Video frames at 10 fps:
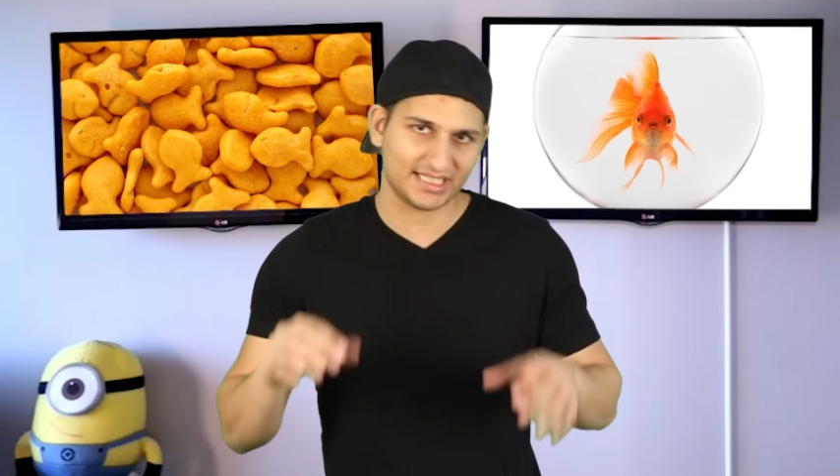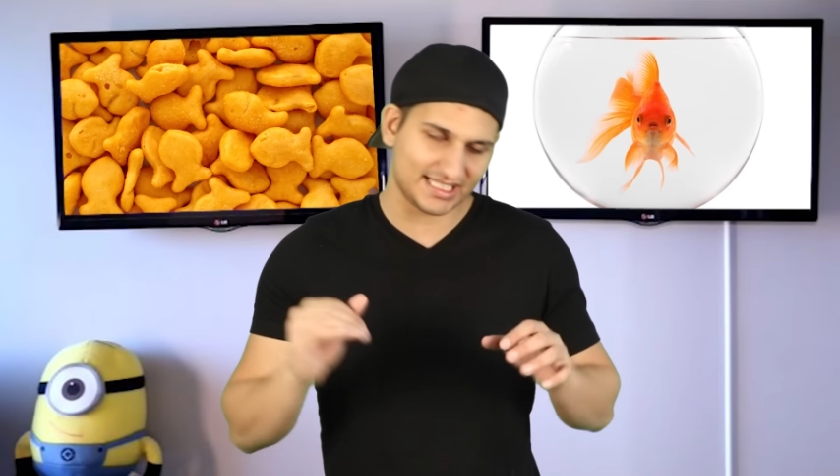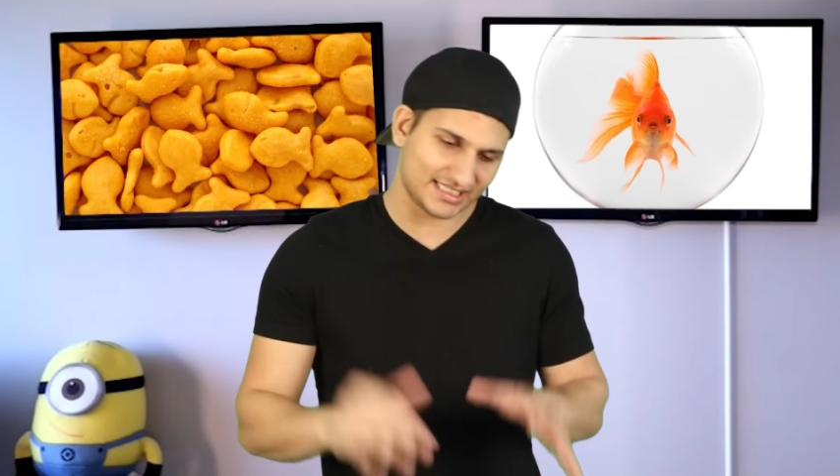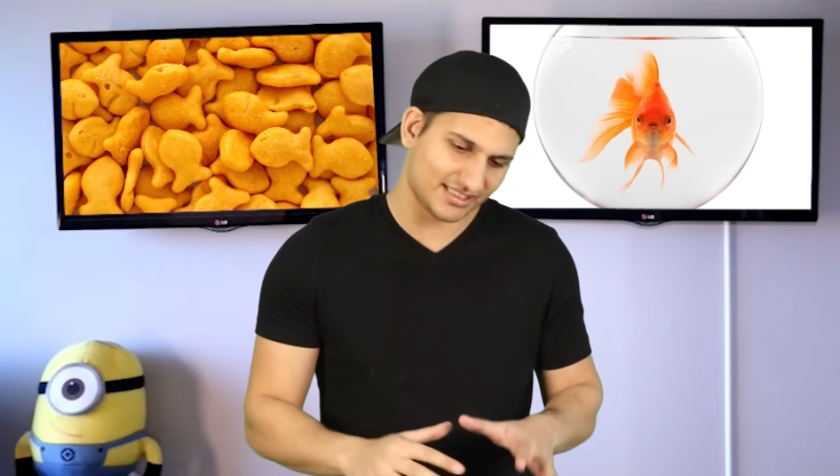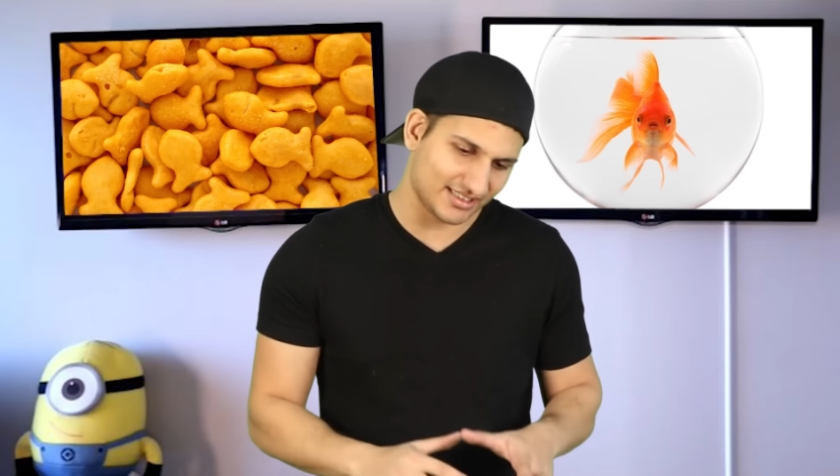You
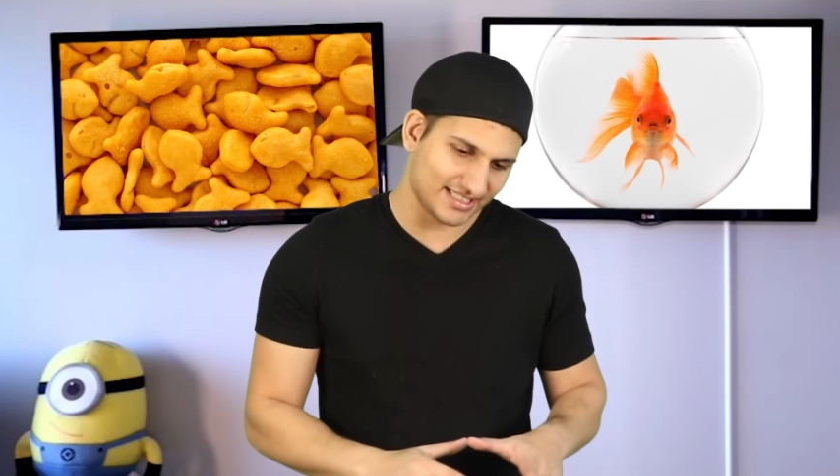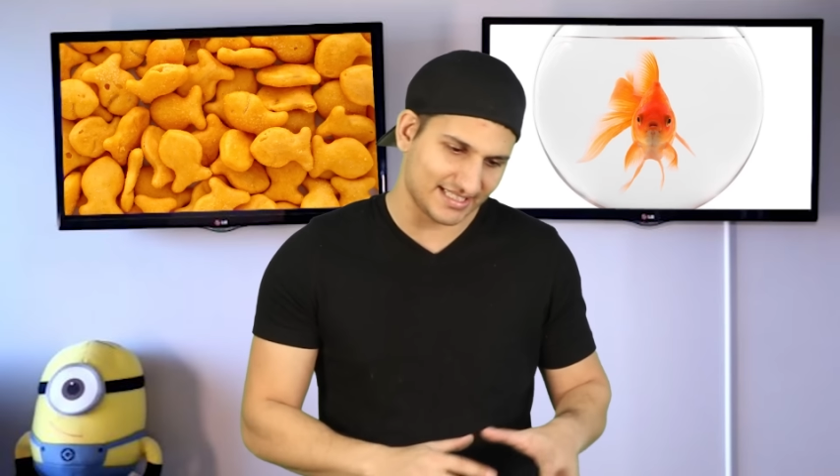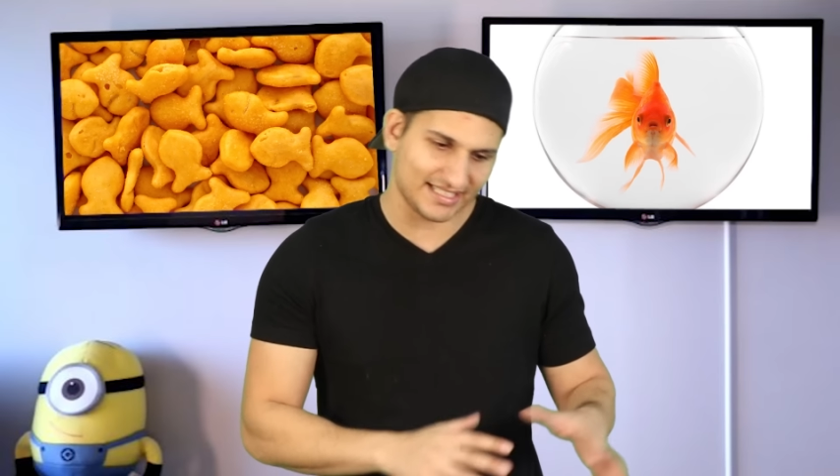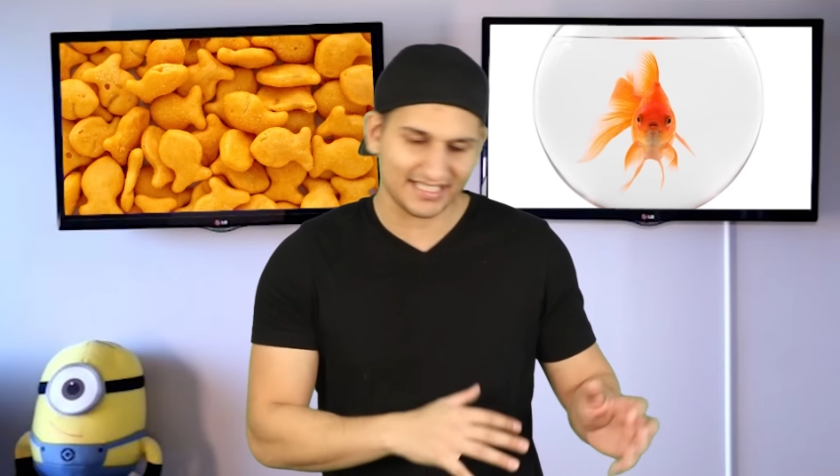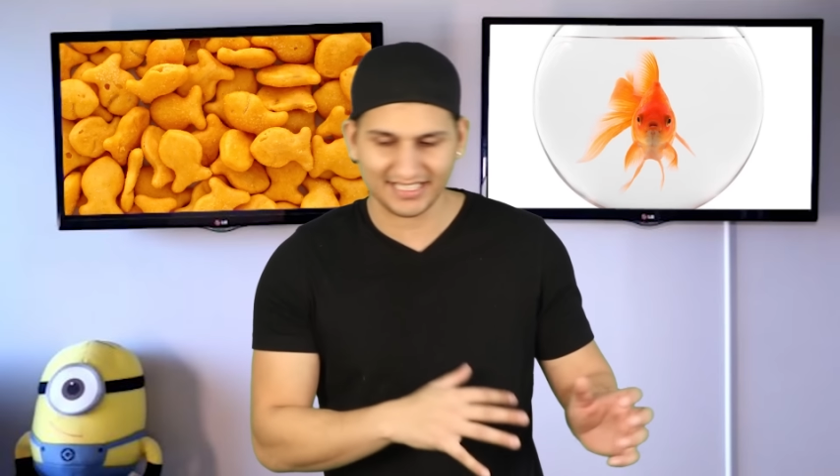guys can
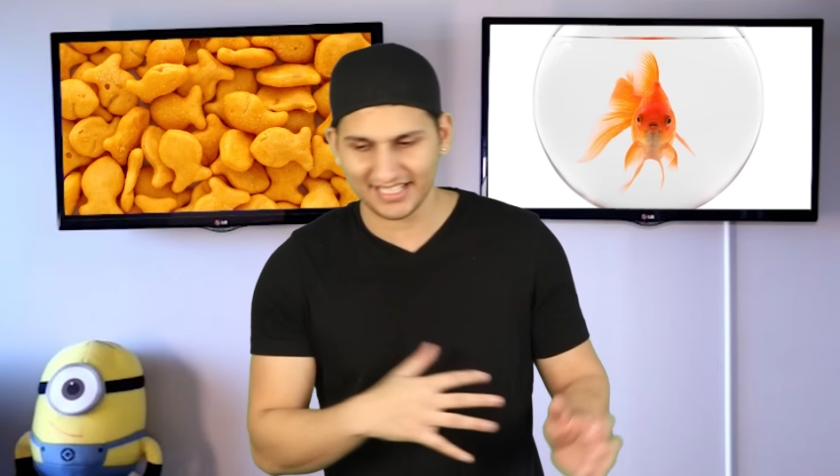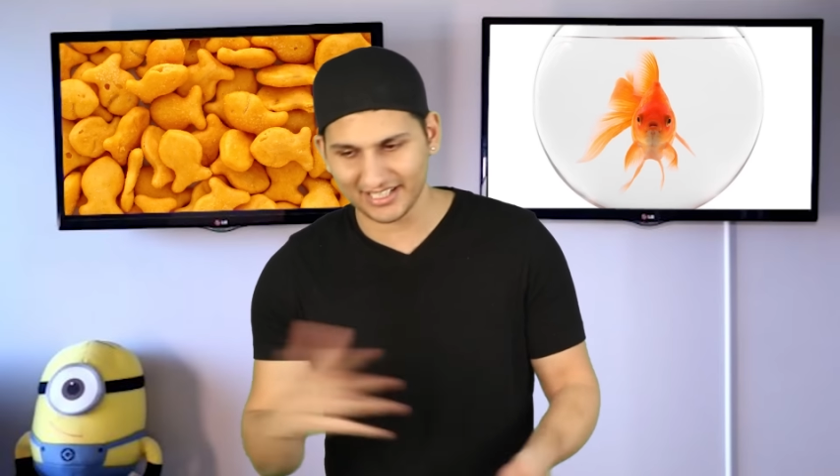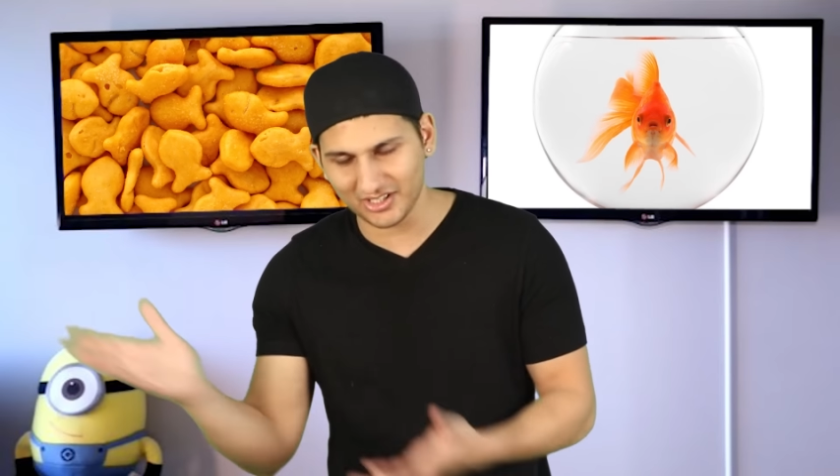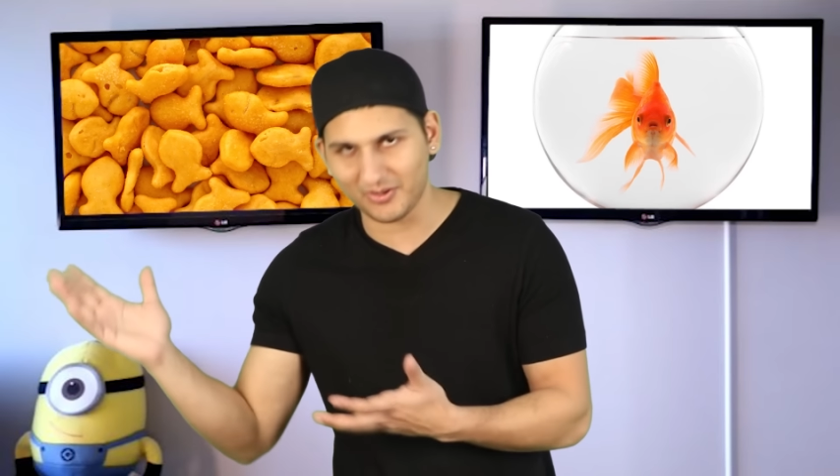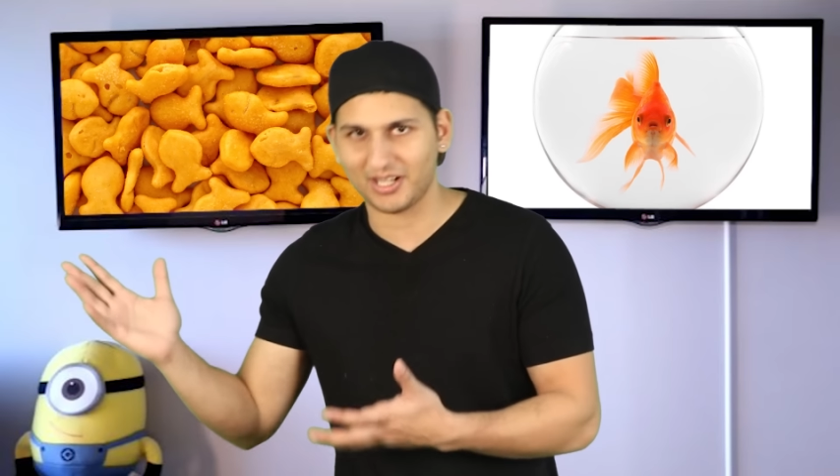click it
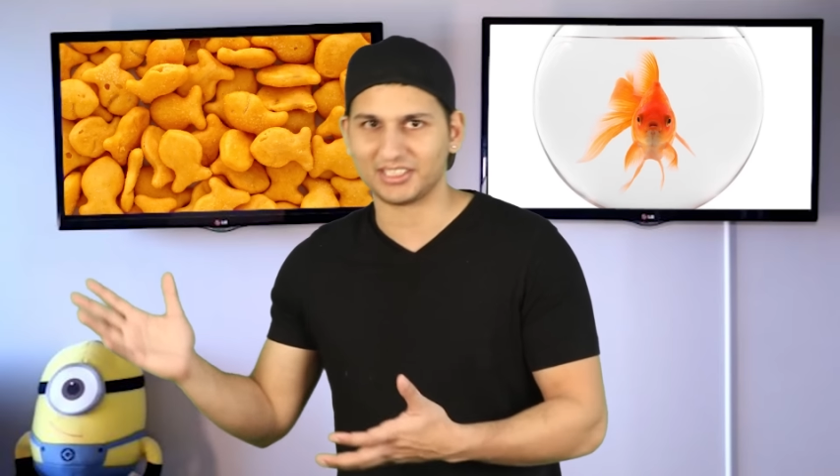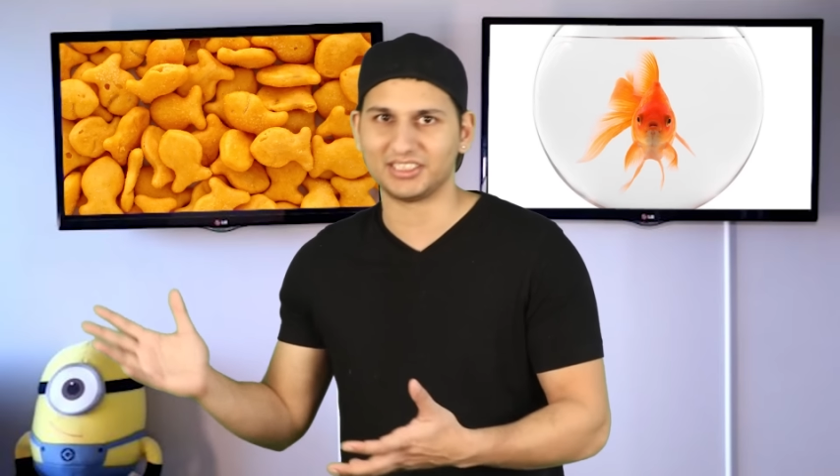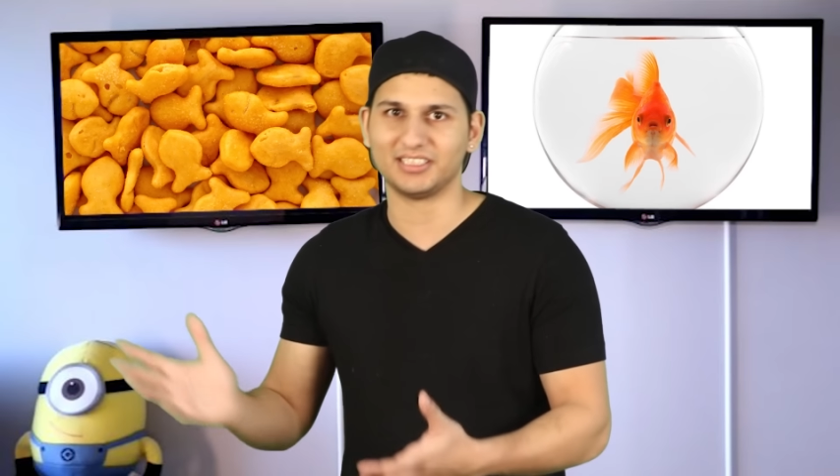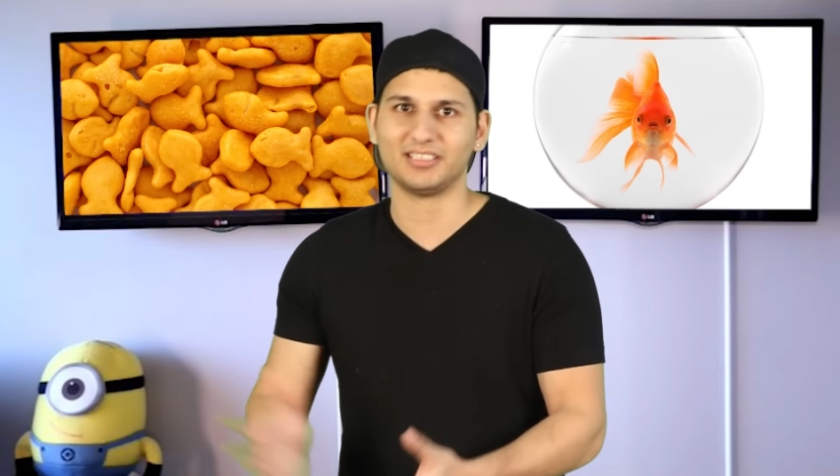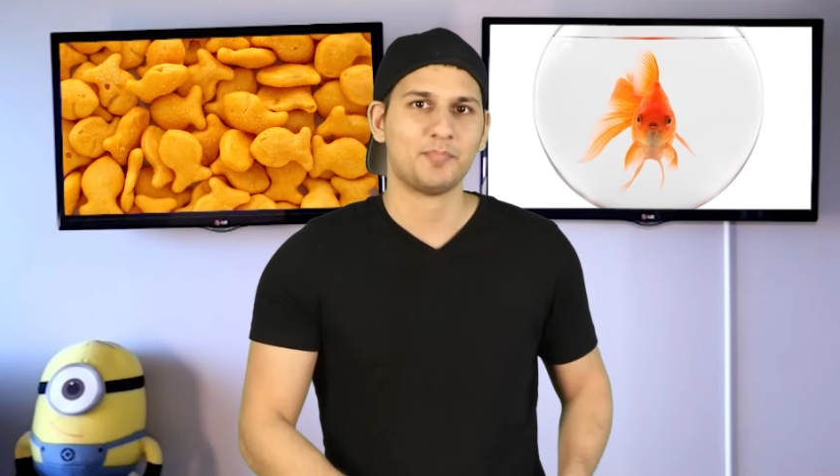and go
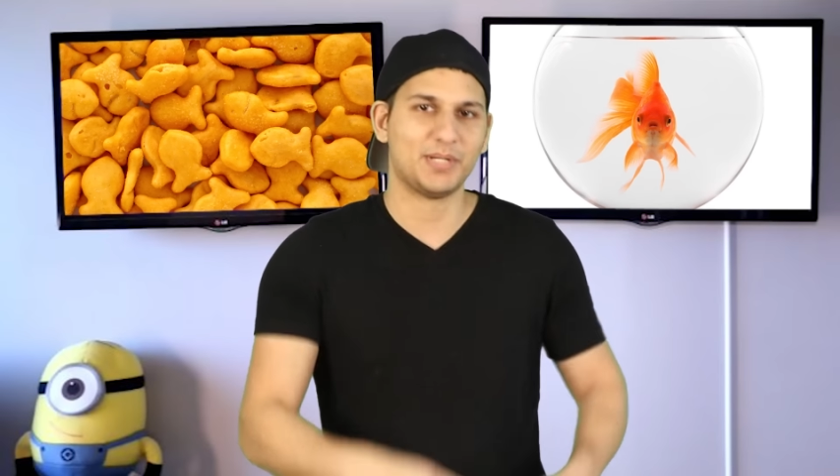watch it.